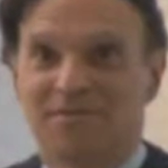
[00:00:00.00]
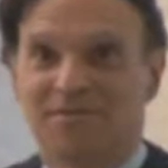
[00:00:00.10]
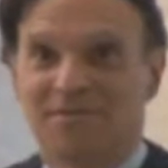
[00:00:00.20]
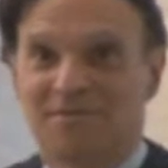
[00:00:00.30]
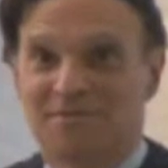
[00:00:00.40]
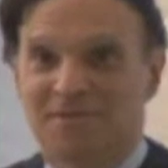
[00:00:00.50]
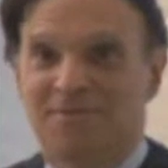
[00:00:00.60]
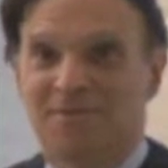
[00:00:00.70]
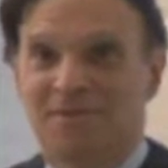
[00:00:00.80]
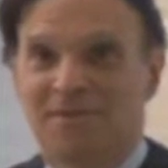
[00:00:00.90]
It's
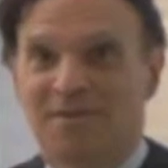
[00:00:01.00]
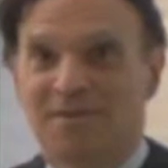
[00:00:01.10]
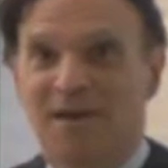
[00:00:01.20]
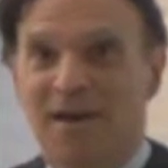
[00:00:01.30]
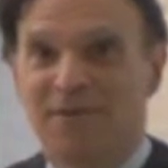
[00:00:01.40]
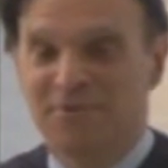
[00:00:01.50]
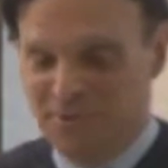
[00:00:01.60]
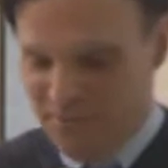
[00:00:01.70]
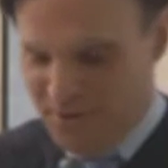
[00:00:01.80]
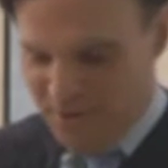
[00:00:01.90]
just an
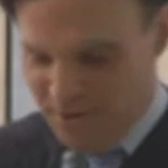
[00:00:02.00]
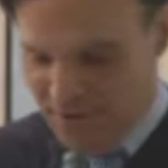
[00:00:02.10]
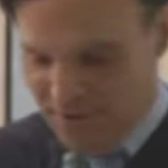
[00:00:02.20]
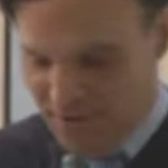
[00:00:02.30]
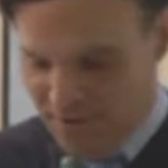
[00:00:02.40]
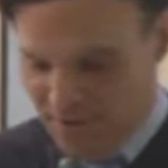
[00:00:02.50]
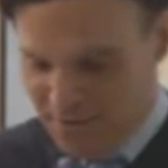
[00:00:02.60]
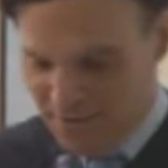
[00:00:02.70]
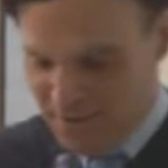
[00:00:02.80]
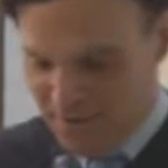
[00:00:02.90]
honor to be here at
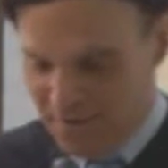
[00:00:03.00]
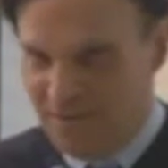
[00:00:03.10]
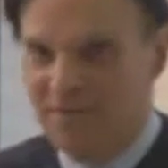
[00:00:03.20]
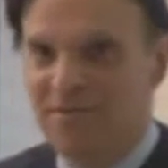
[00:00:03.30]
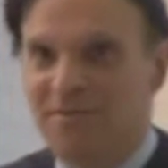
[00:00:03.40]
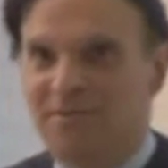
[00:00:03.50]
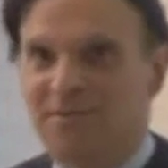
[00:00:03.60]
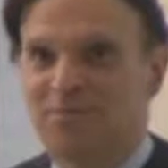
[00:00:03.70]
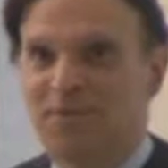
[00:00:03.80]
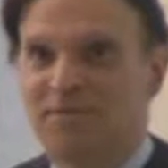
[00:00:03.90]
this in
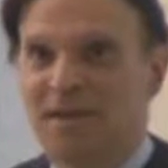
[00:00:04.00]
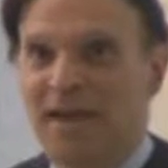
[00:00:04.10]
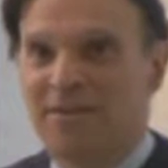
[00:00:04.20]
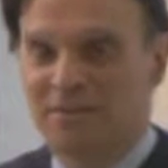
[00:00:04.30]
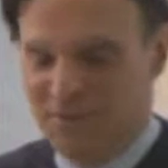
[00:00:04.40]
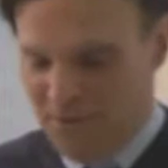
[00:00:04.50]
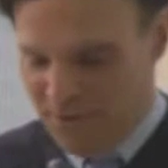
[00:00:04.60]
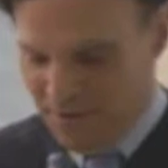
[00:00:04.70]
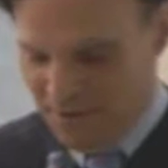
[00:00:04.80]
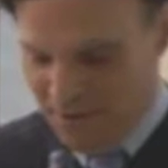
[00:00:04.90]
this
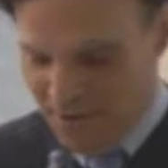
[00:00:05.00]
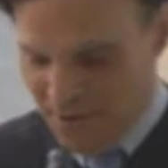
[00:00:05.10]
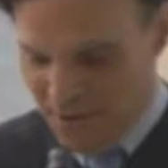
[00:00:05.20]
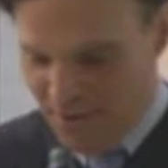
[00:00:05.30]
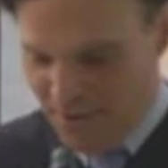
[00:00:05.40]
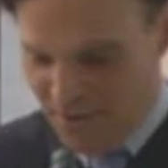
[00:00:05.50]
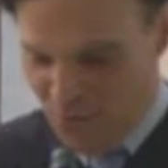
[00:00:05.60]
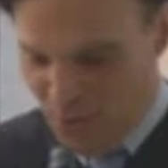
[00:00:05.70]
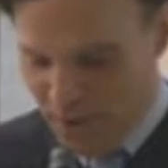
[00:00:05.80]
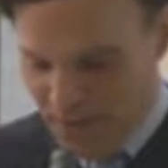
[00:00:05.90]
spectacular
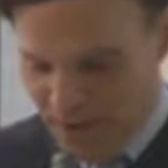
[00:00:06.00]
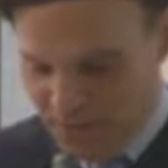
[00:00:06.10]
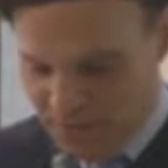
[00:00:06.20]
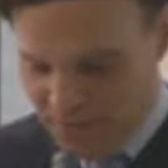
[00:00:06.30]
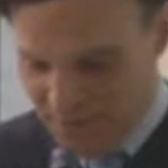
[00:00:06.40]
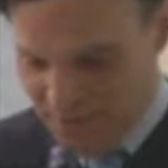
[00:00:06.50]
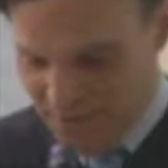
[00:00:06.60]
courthouse.